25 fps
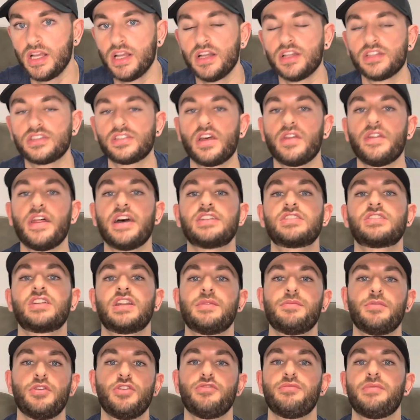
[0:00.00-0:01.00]
So that's going
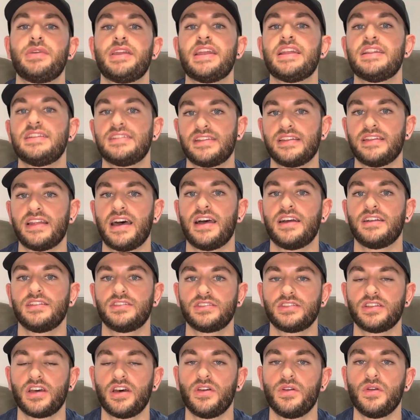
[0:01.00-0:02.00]
to move me into that.
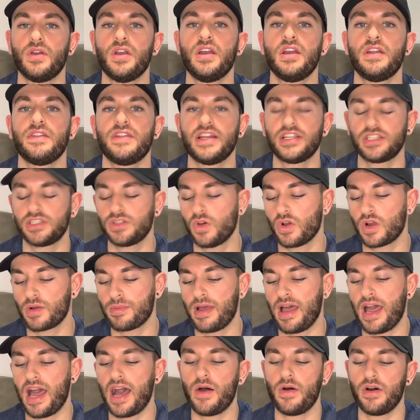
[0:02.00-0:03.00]
So let's talk
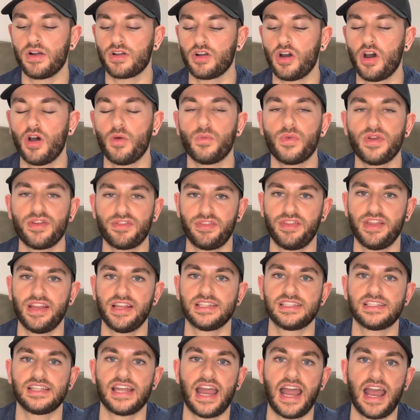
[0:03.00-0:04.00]
about how I got on with
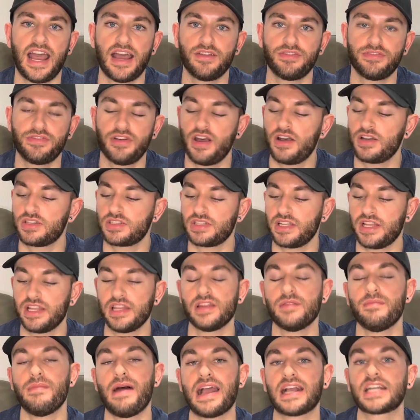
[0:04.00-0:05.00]
this at firstly
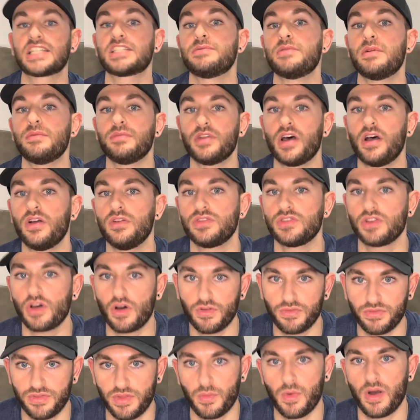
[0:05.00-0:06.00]
the maximum dose
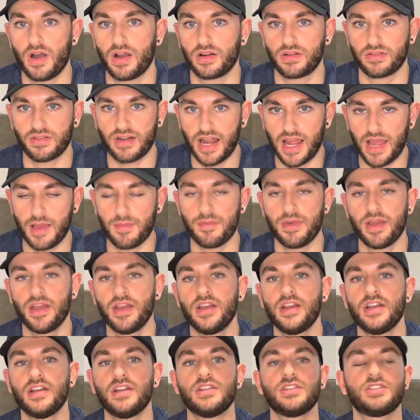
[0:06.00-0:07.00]
of the 1 gram.
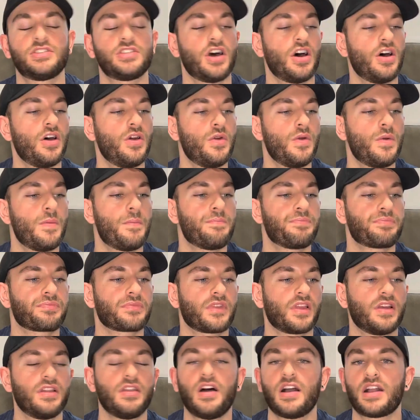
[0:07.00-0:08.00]
So
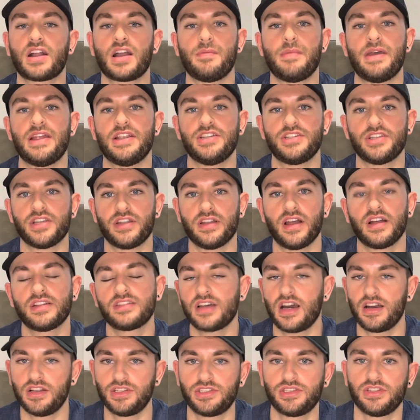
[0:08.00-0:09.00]
like I mentioned, I
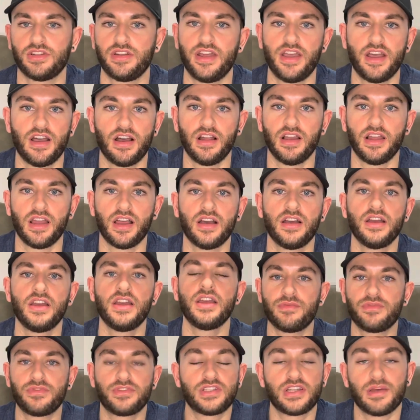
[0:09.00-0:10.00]
touched on it earlier.
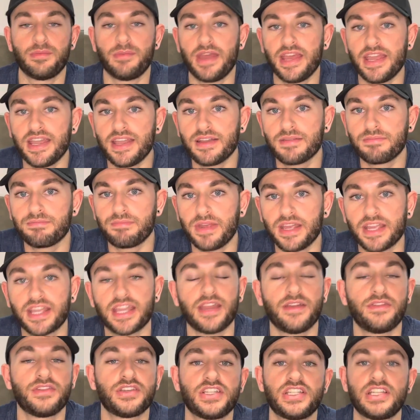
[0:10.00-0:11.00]
To me, it
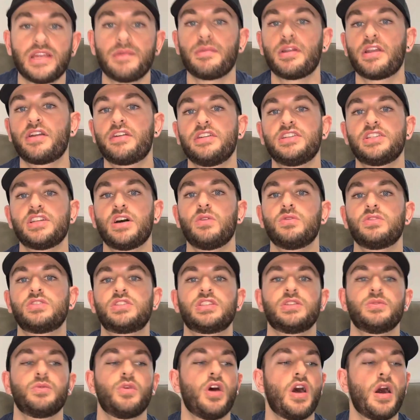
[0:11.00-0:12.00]
gives similar results
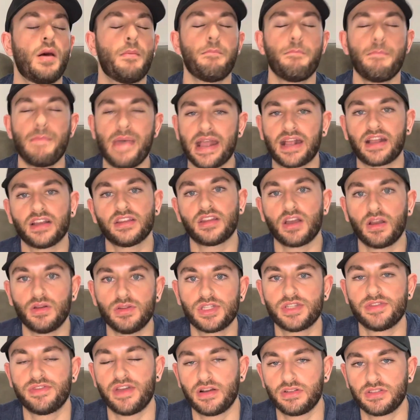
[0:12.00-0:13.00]
to what a mega
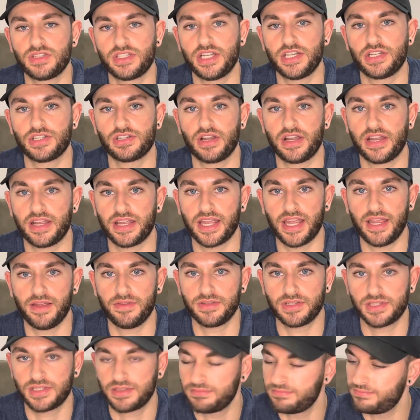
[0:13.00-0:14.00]
dose of L-citrulline
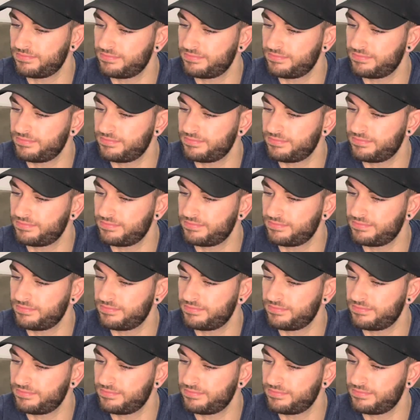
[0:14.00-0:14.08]
gives